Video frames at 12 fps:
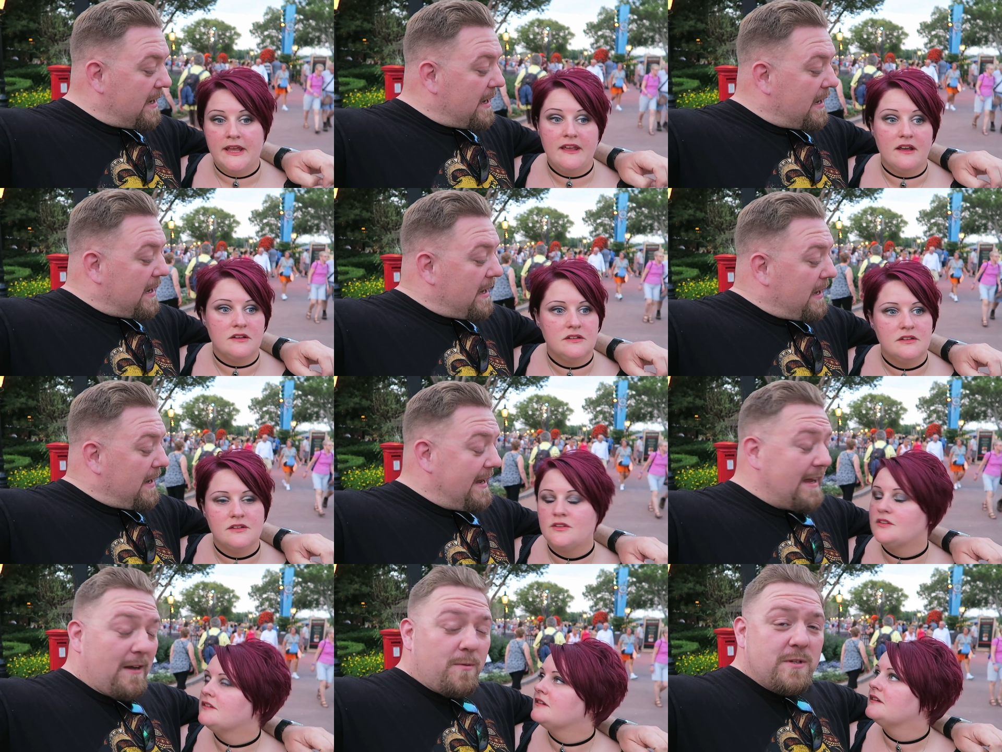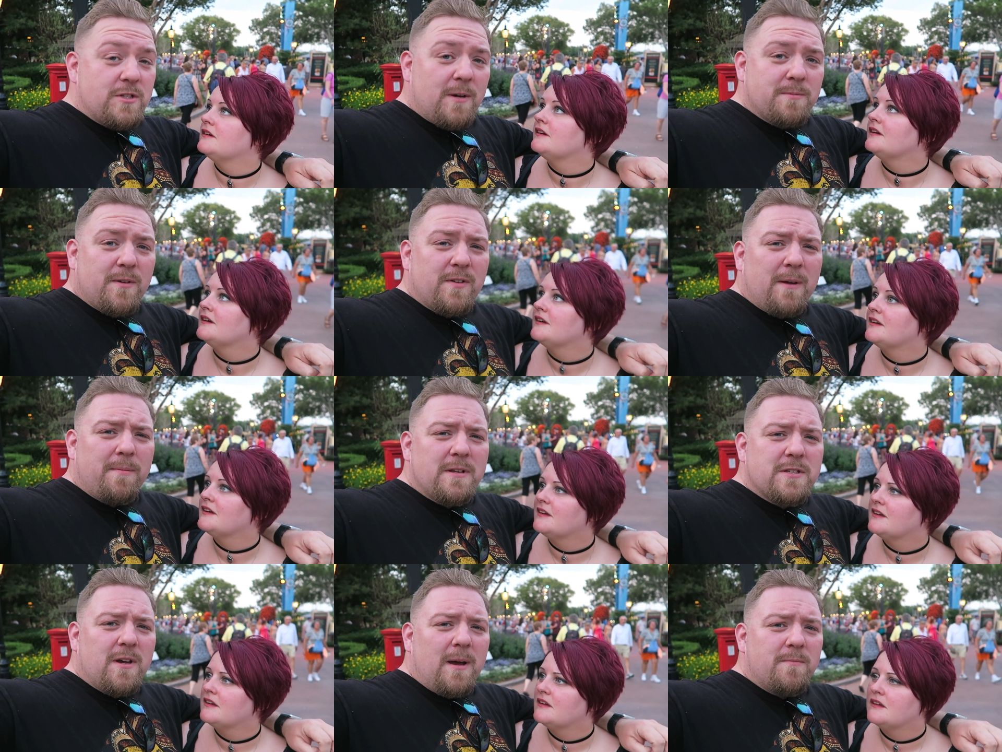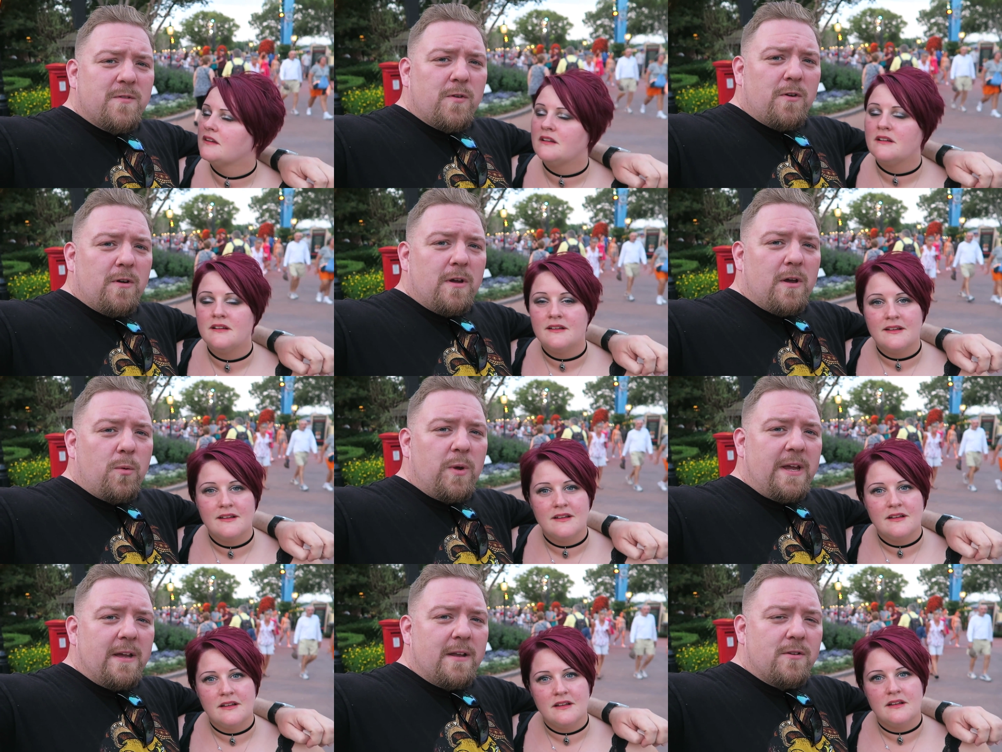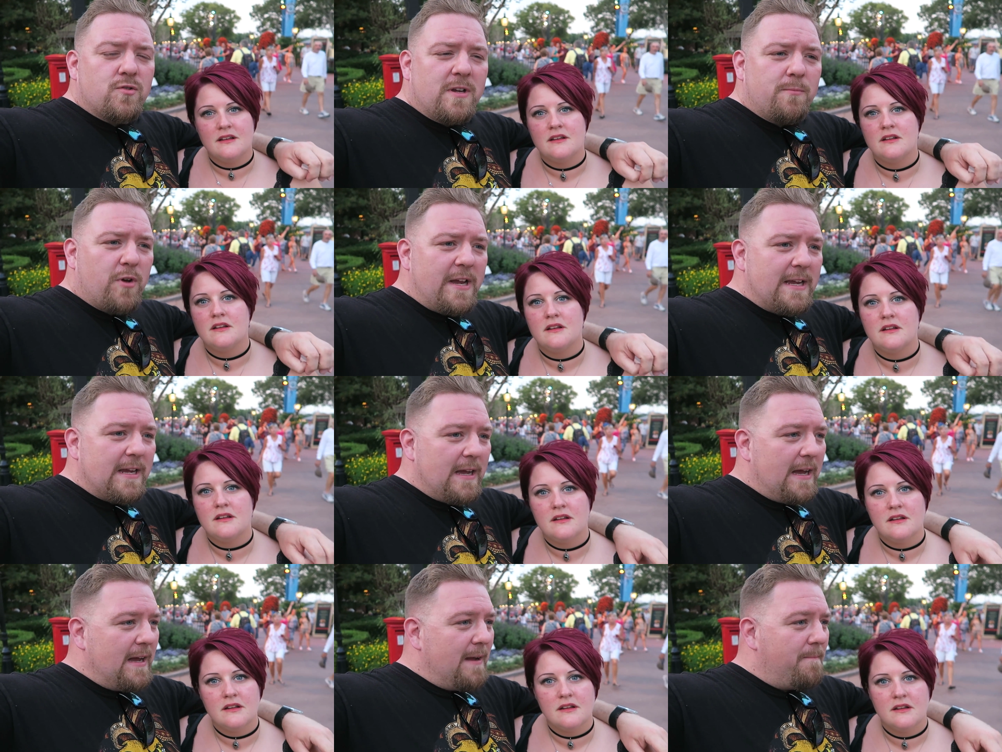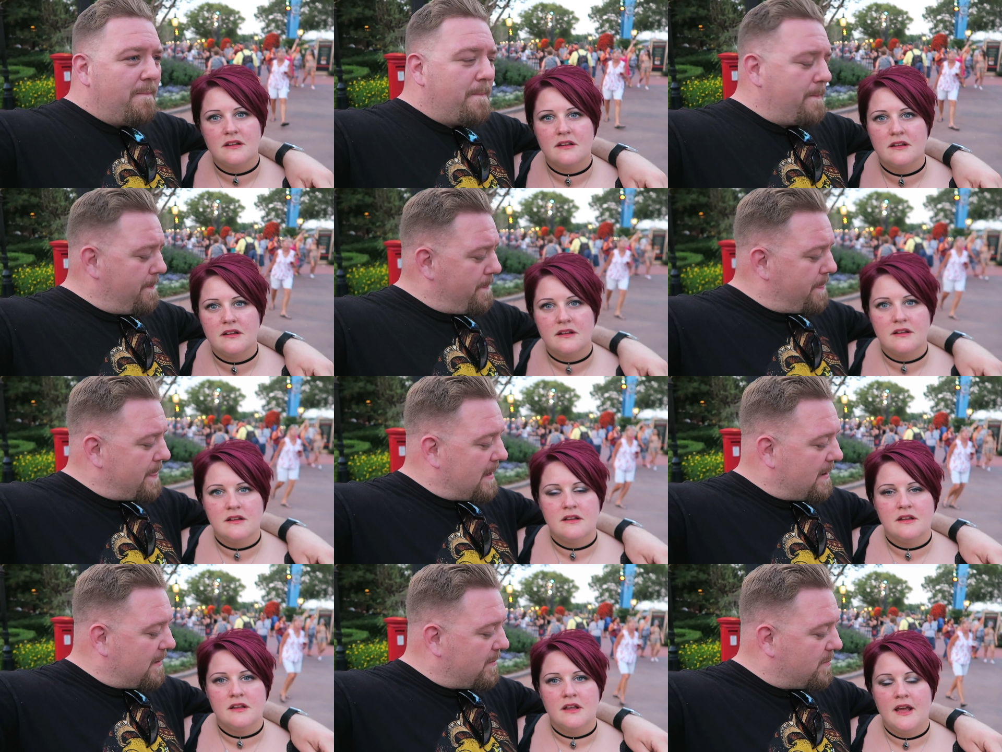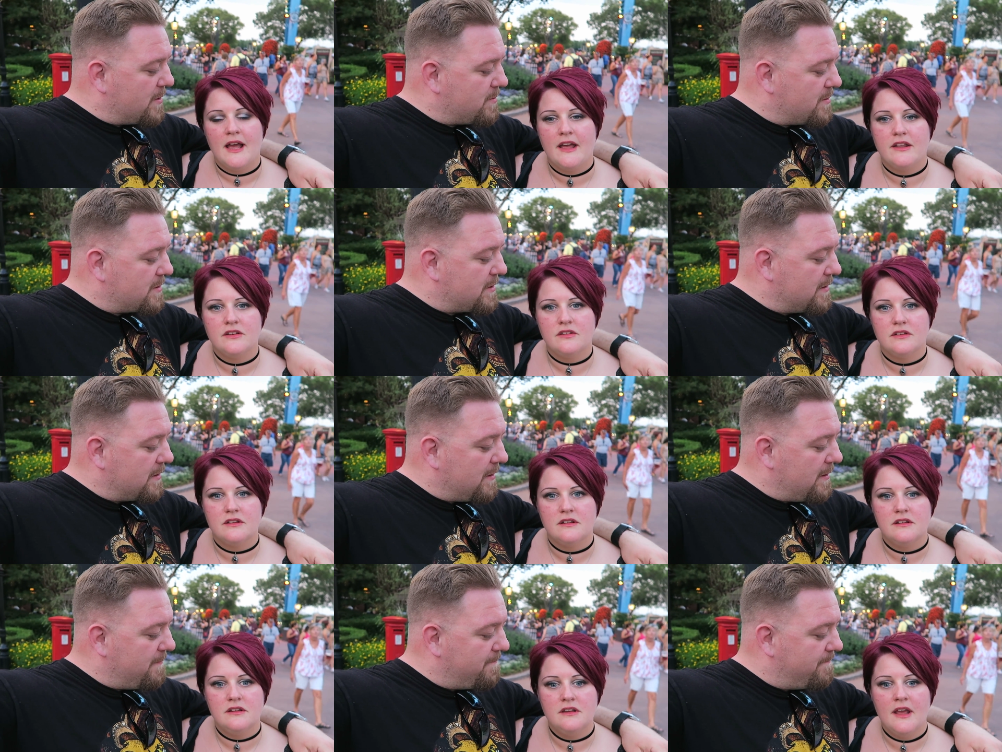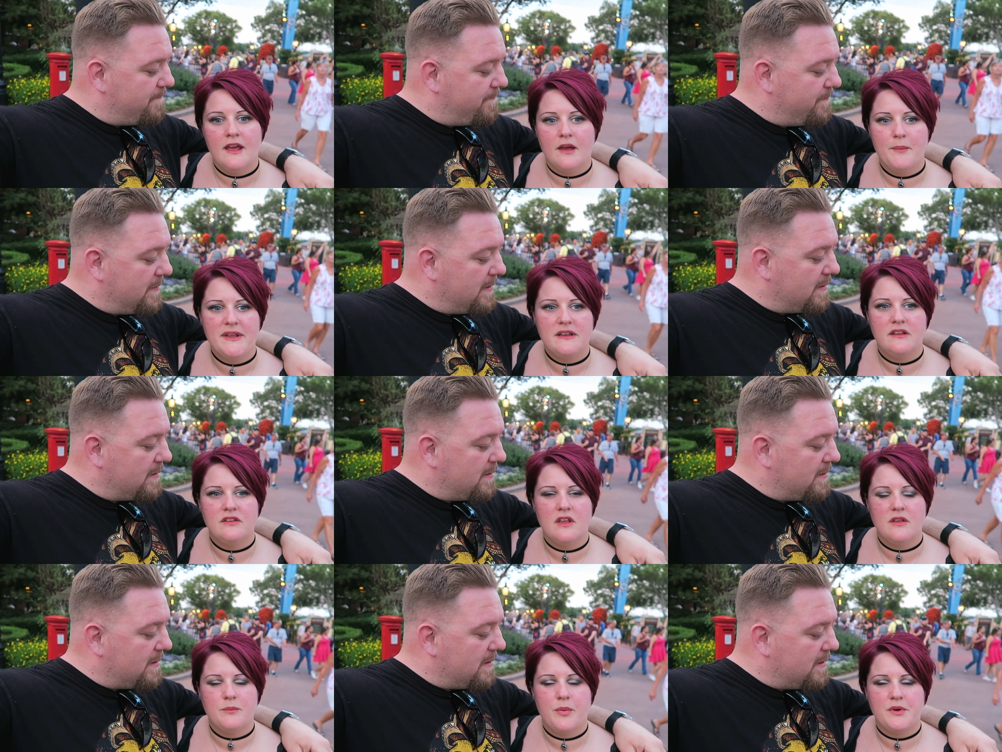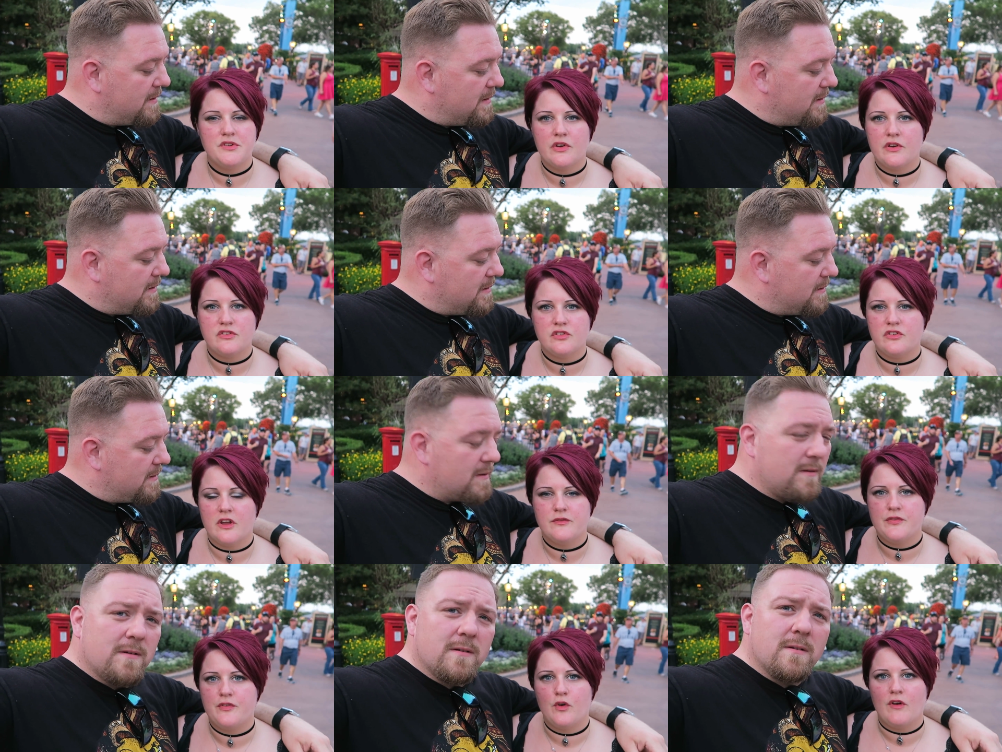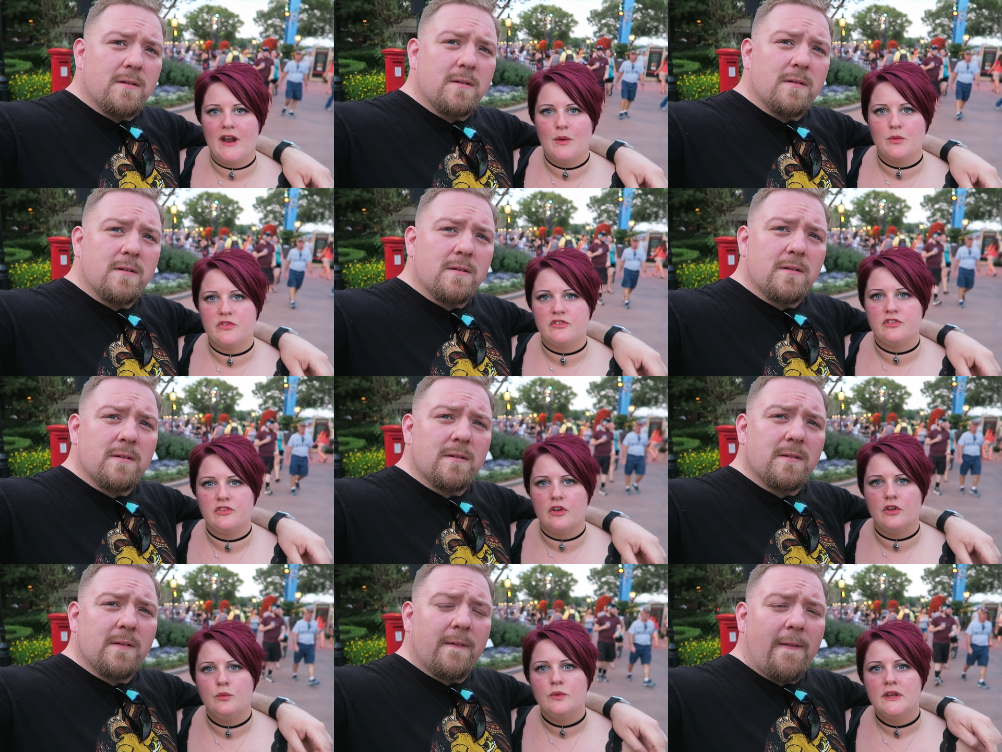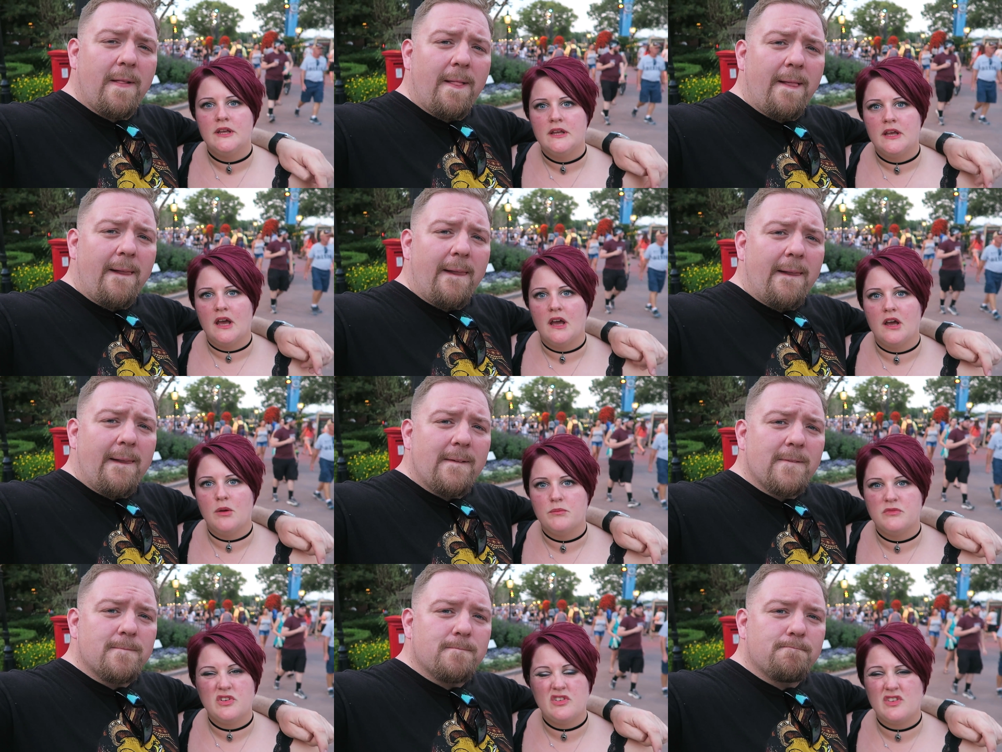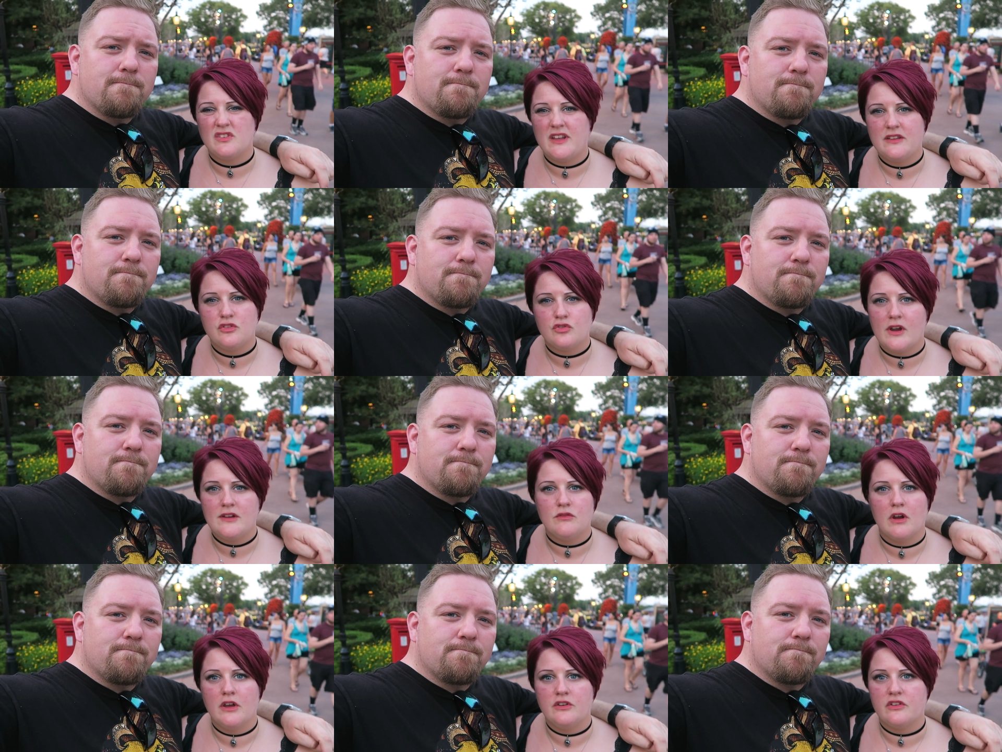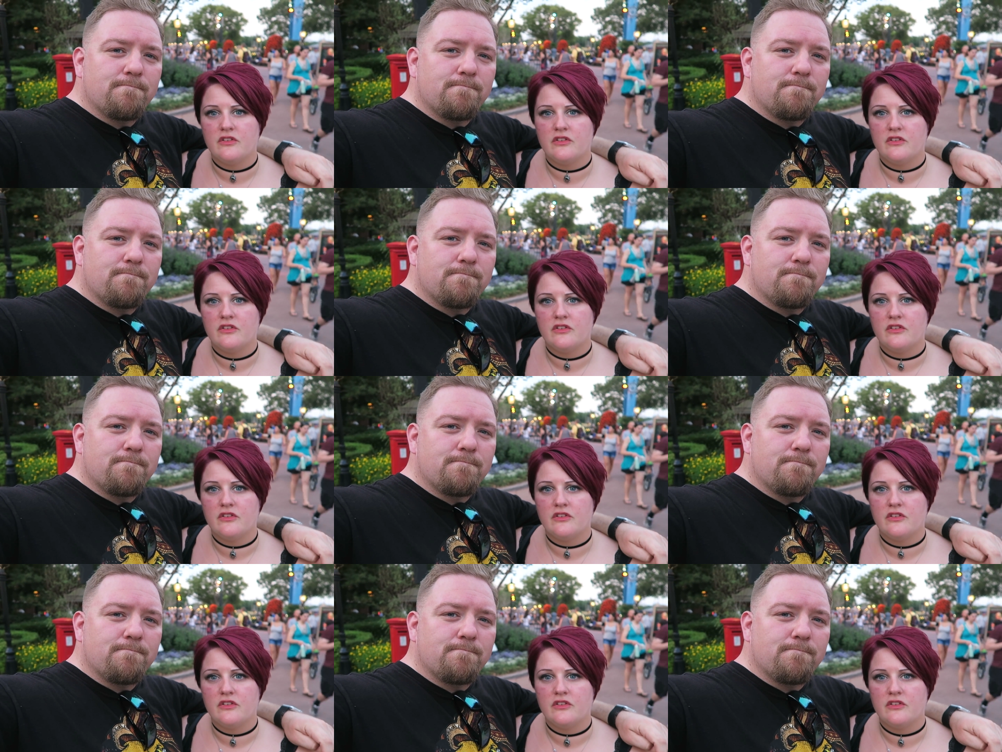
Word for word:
Speaker 1: to here yeah, we stopped off a couple of times for a wee and a drink break. Um,
Speaker 2: and yeah, I mean, it, it probably took us just over four hours to do. Um, just a dead straight road.